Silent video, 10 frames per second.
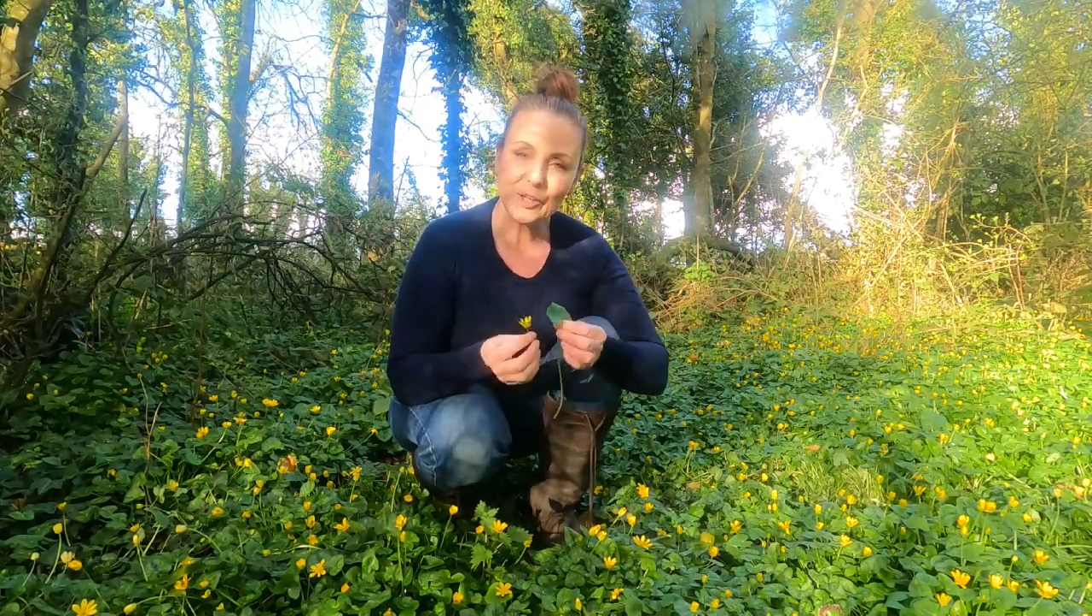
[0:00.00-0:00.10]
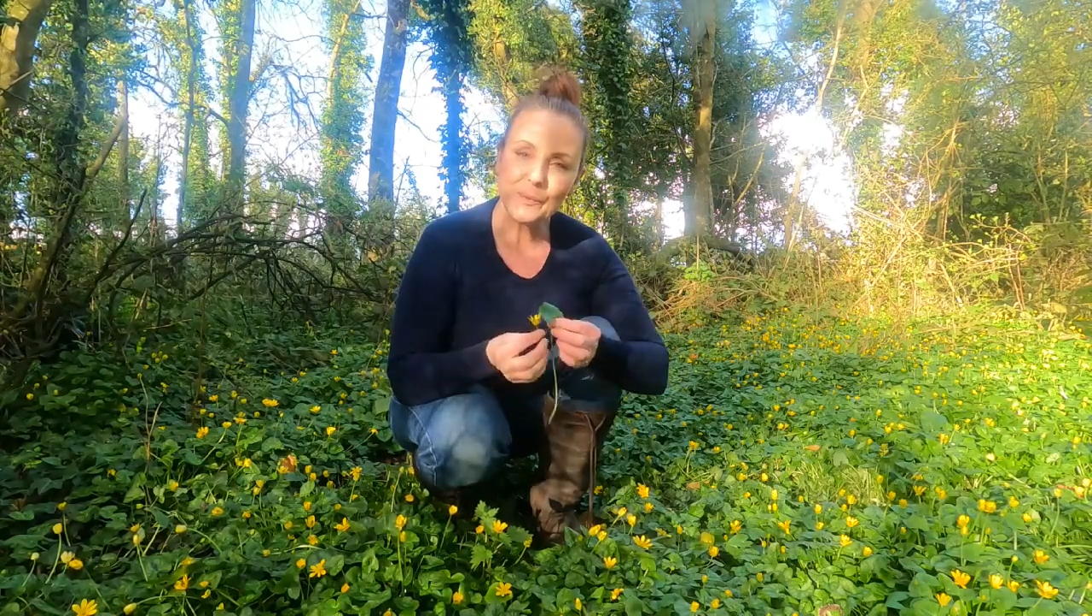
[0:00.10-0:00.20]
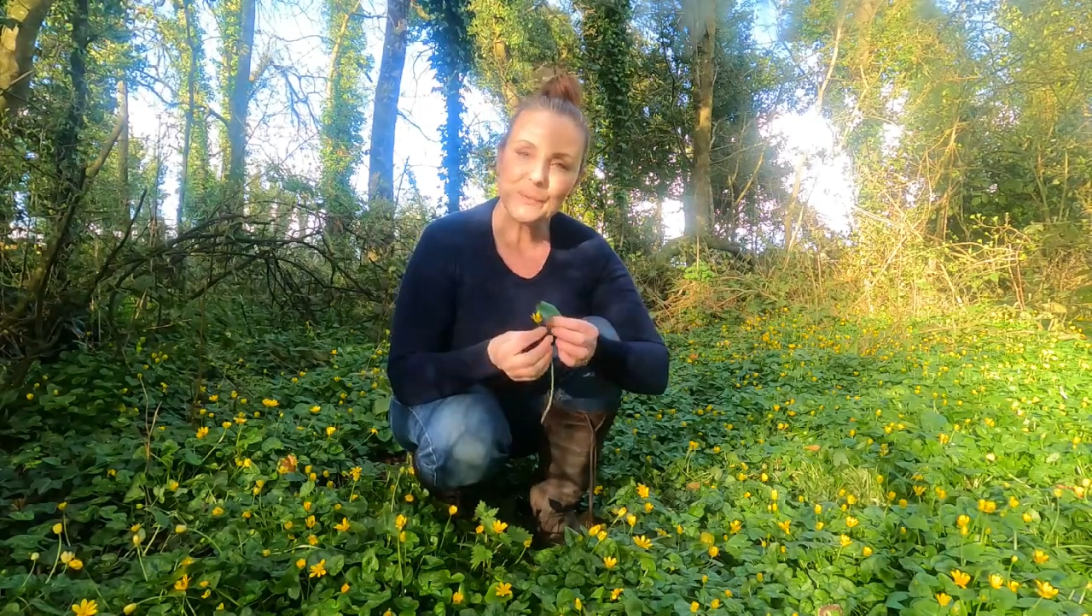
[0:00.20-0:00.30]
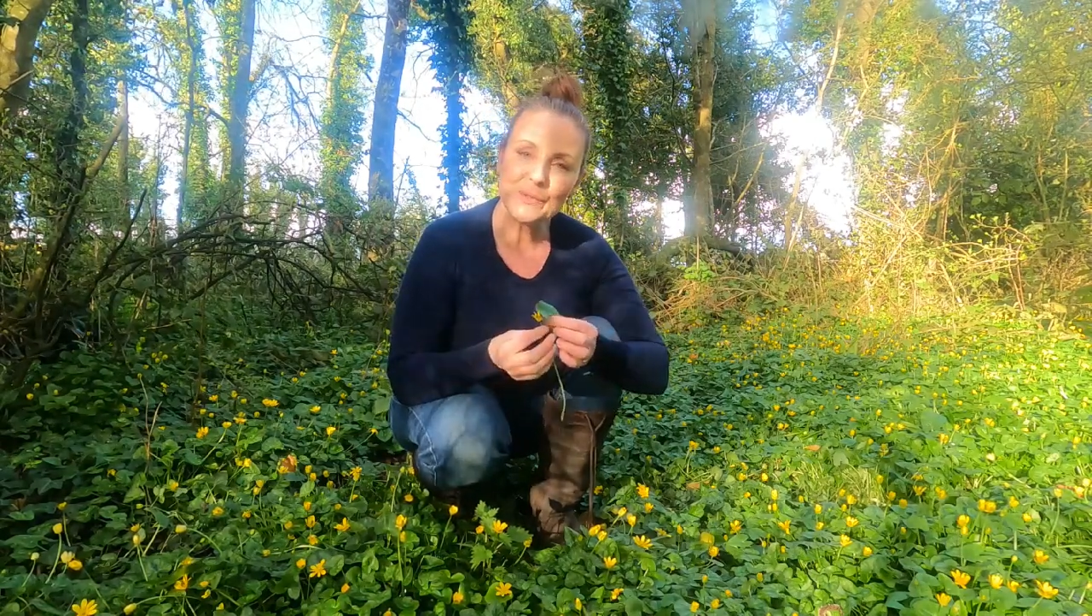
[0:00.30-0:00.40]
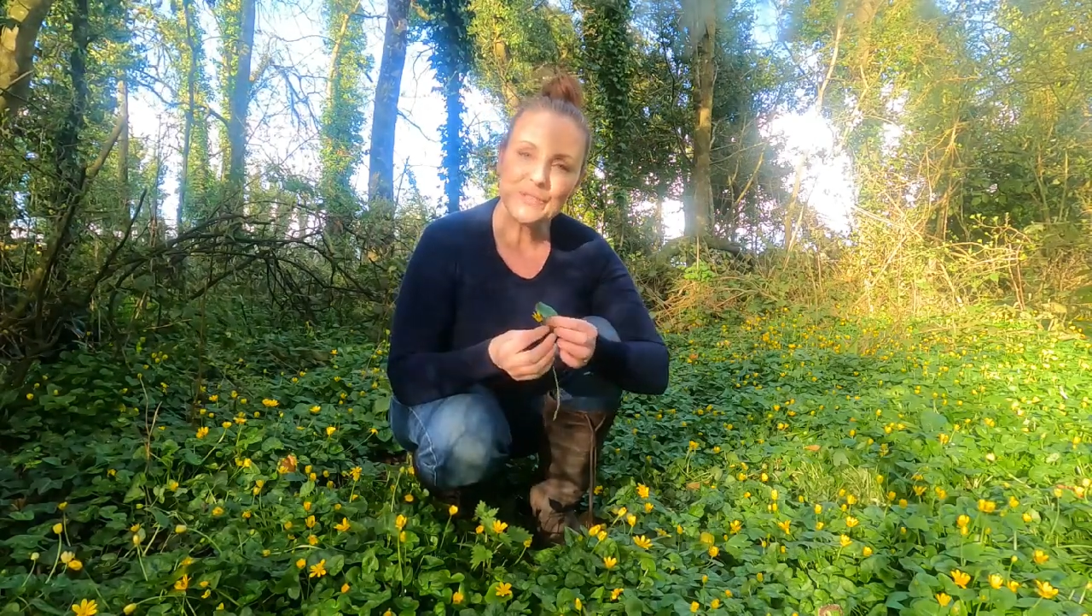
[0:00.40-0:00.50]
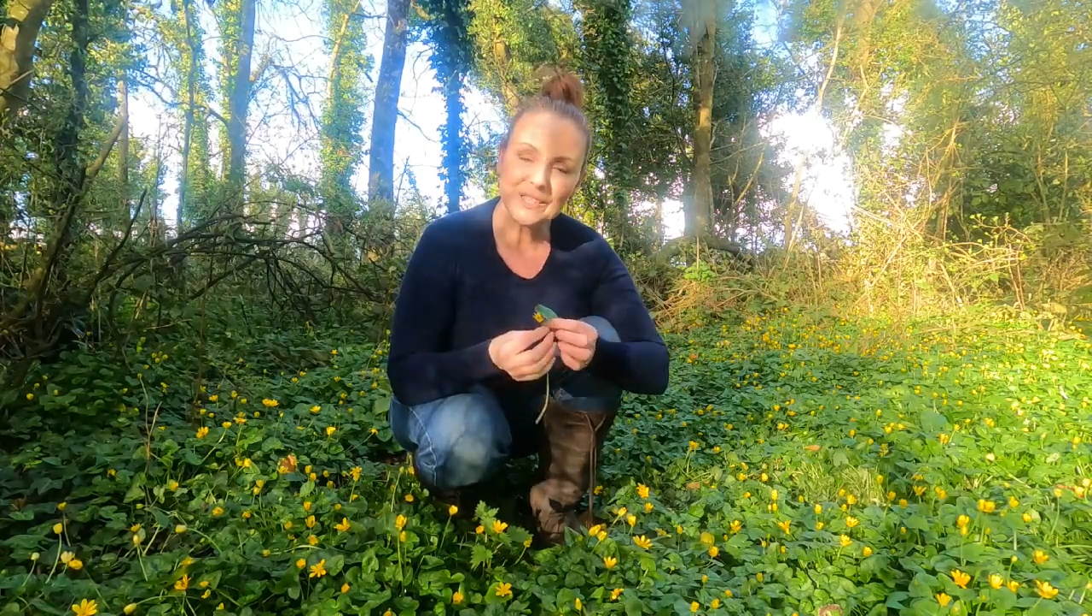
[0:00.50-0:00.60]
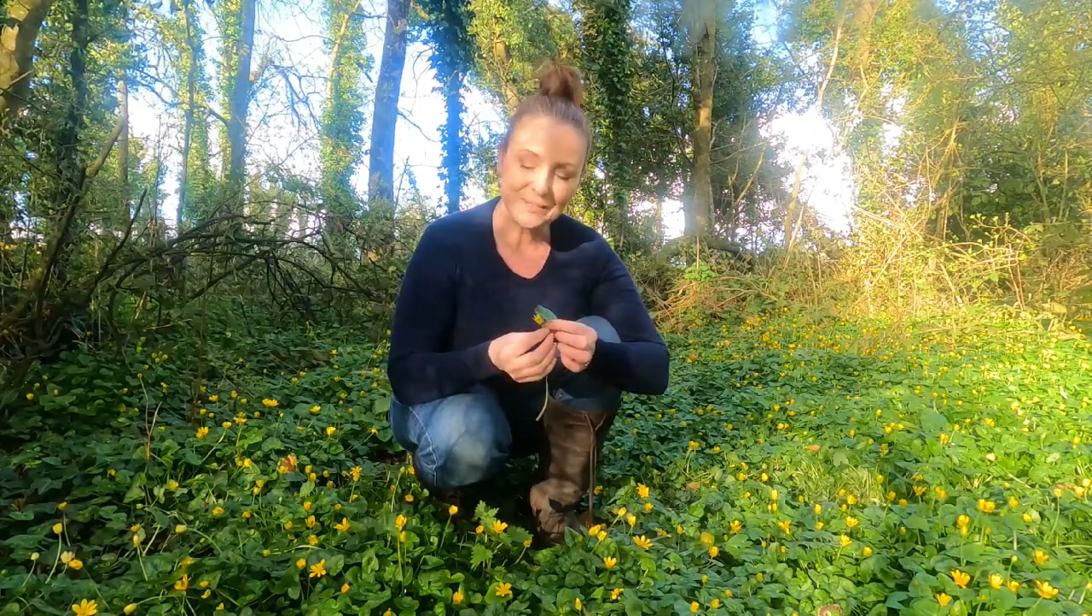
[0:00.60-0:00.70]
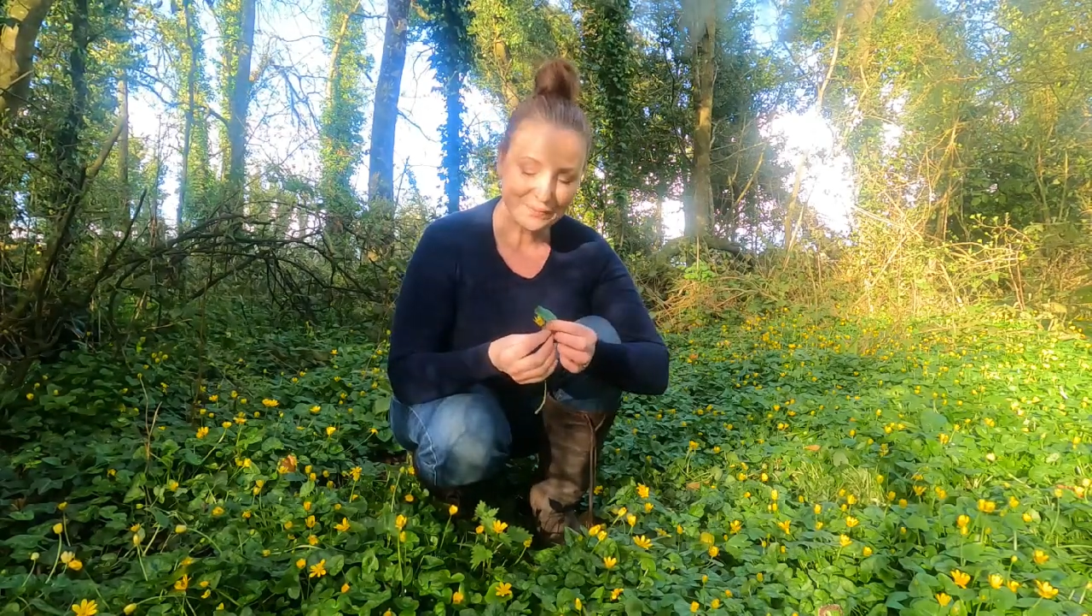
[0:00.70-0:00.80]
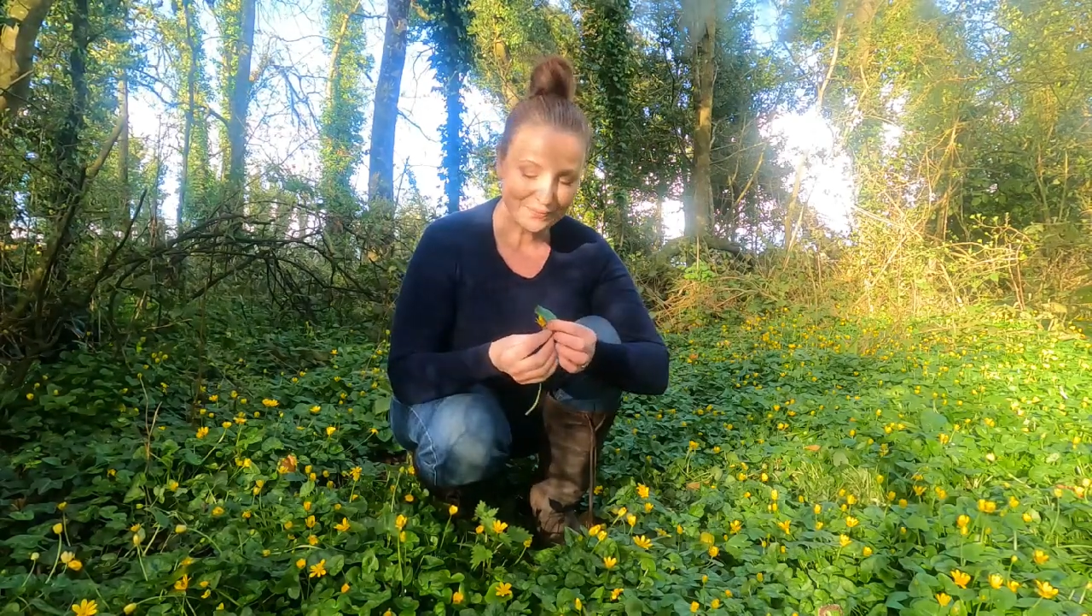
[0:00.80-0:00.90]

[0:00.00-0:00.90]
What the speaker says: and her beauty.